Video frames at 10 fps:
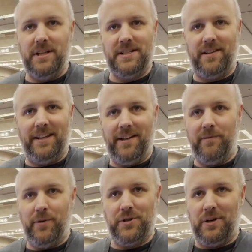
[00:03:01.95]
It's nothing
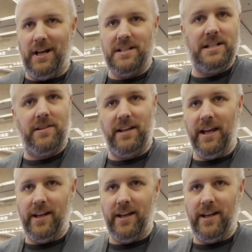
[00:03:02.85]
virtualized, nothing